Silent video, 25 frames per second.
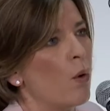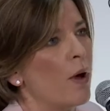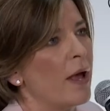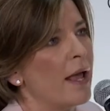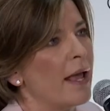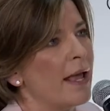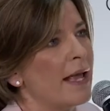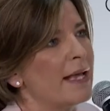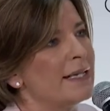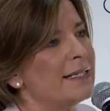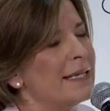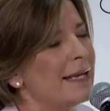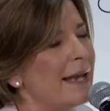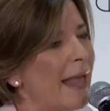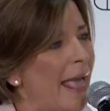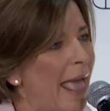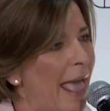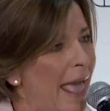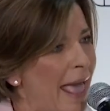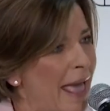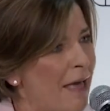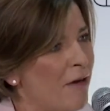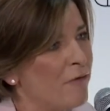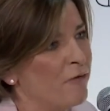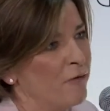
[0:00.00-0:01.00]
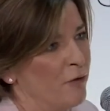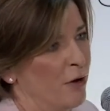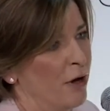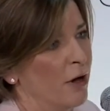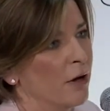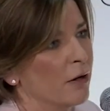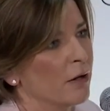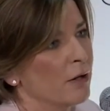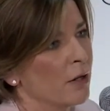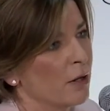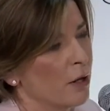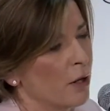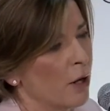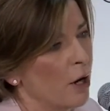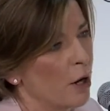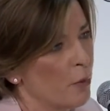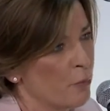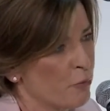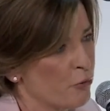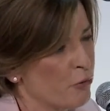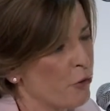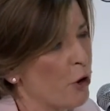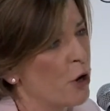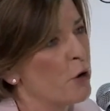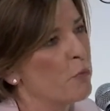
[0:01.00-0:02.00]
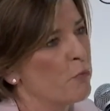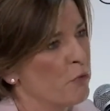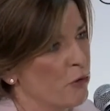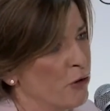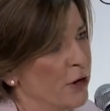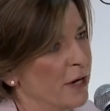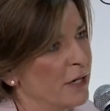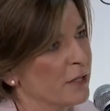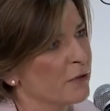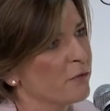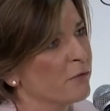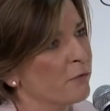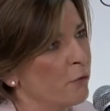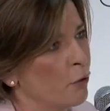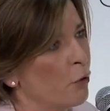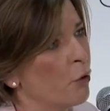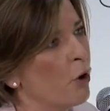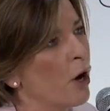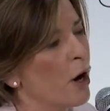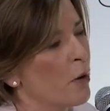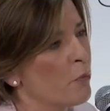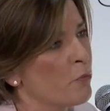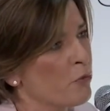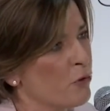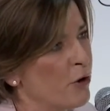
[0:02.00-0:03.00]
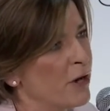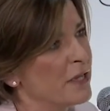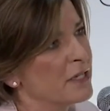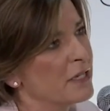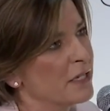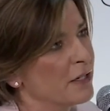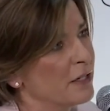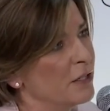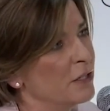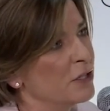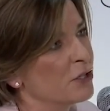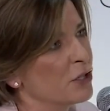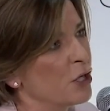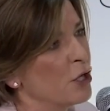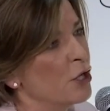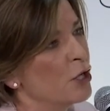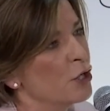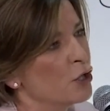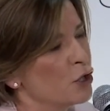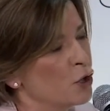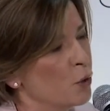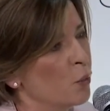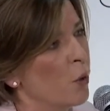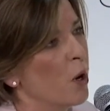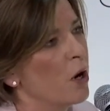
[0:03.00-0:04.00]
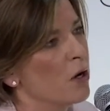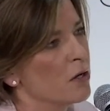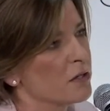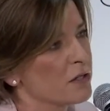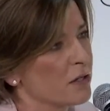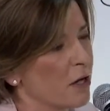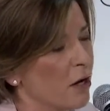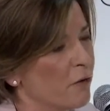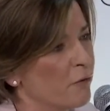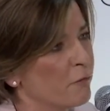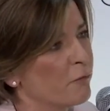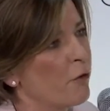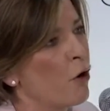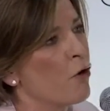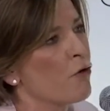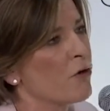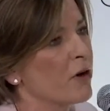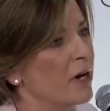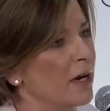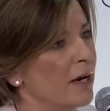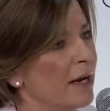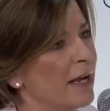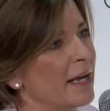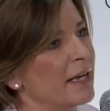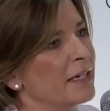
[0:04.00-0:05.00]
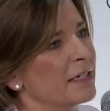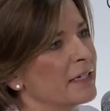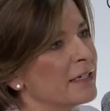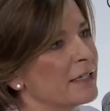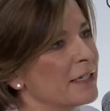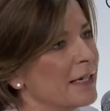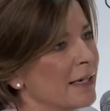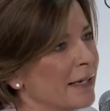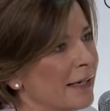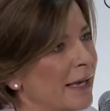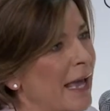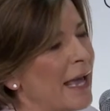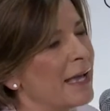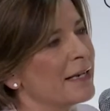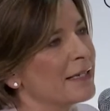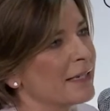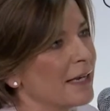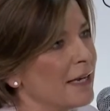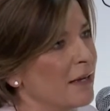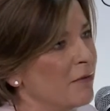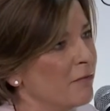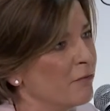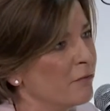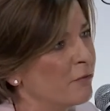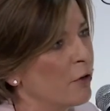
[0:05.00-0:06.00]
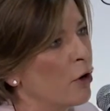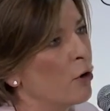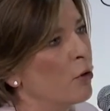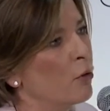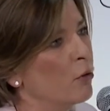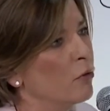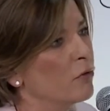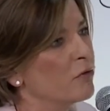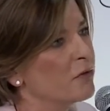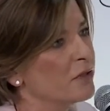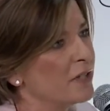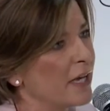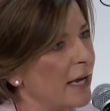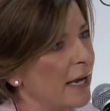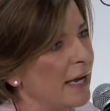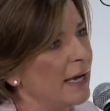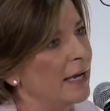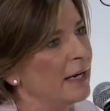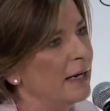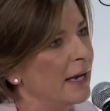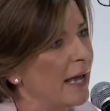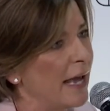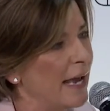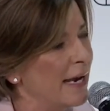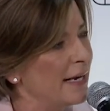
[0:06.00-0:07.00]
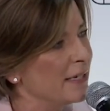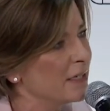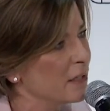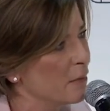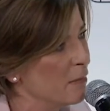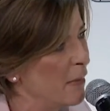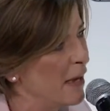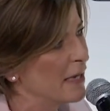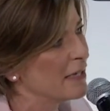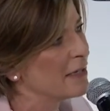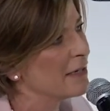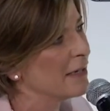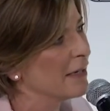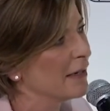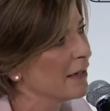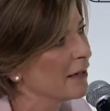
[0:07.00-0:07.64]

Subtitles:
Is it ever appropriate for a president to ask a foreign leader to get involved in a domestic